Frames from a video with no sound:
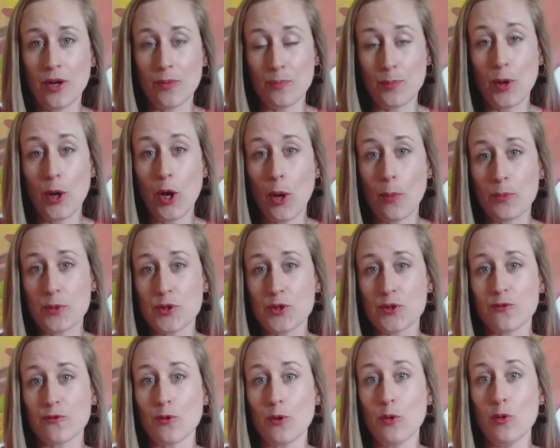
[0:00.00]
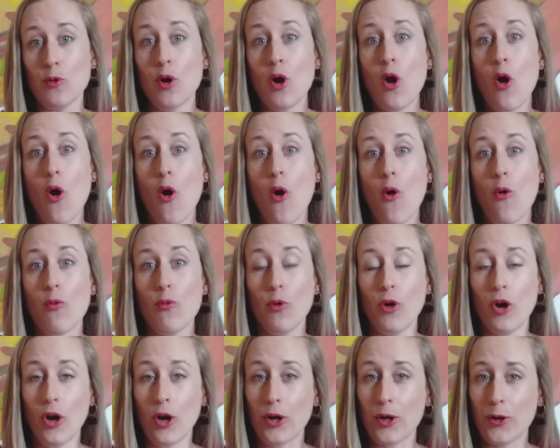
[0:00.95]
purposeful
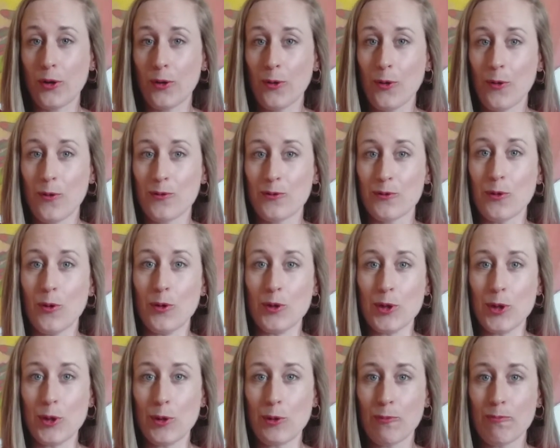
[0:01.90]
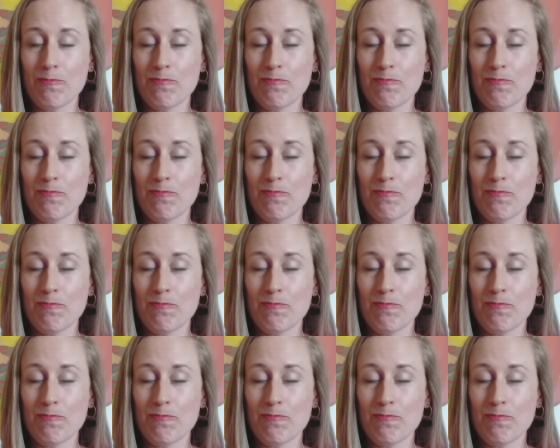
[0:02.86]
work for you.